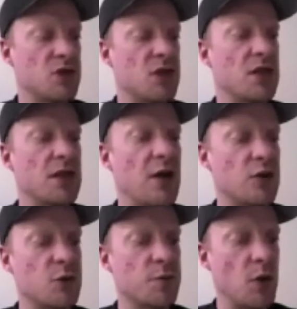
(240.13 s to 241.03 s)
particularly
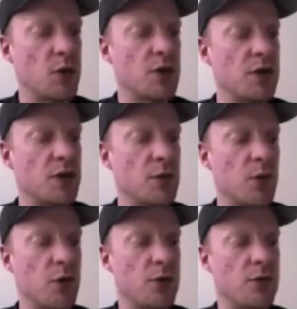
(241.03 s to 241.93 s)
outspoken in the
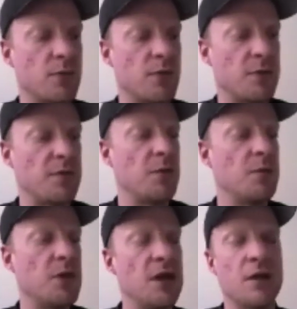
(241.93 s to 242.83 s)
work, but for
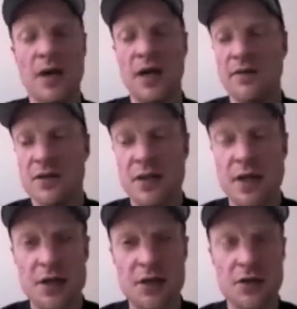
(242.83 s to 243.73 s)
me in my
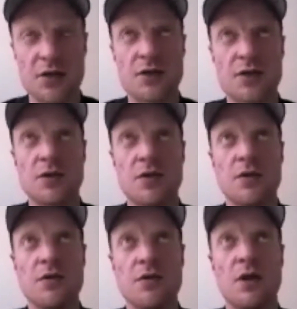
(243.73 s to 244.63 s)
investigations
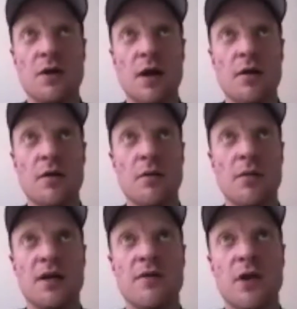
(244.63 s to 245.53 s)
and in
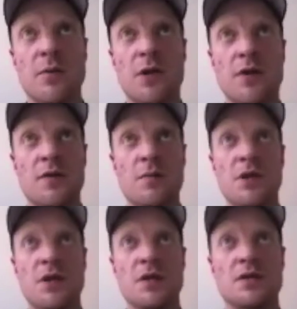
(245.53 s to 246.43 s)
my development of the
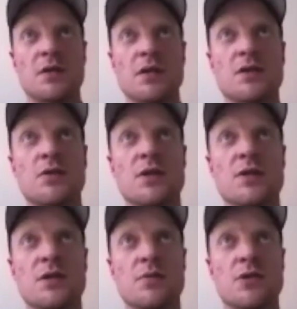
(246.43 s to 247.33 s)
piece, this
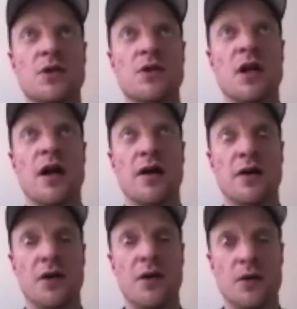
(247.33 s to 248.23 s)
question was
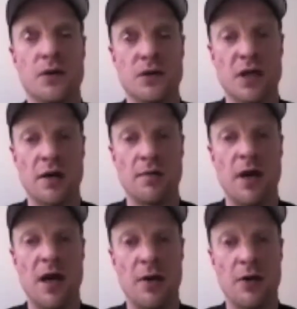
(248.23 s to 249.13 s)
underlying it all the
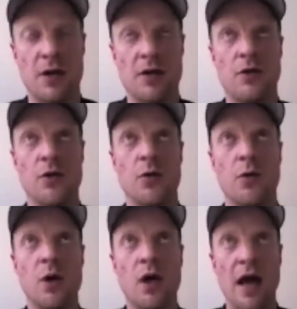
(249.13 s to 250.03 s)
time. How can
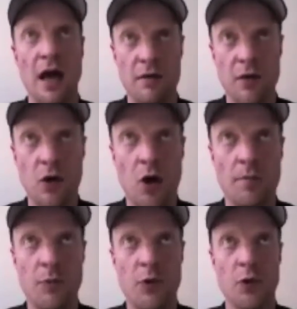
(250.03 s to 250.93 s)
you have a
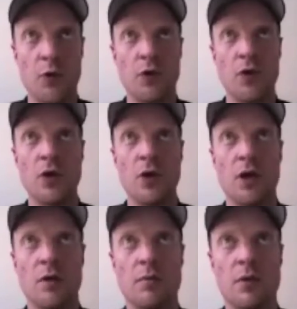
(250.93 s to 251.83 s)
commune
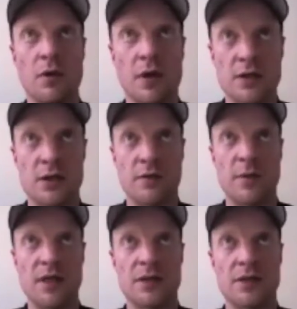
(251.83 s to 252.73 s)
in the desert of
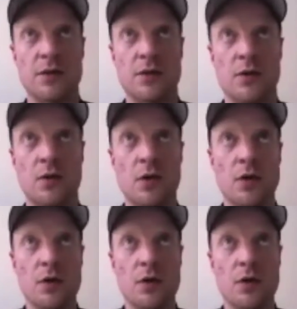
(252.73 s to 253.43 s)
Mexico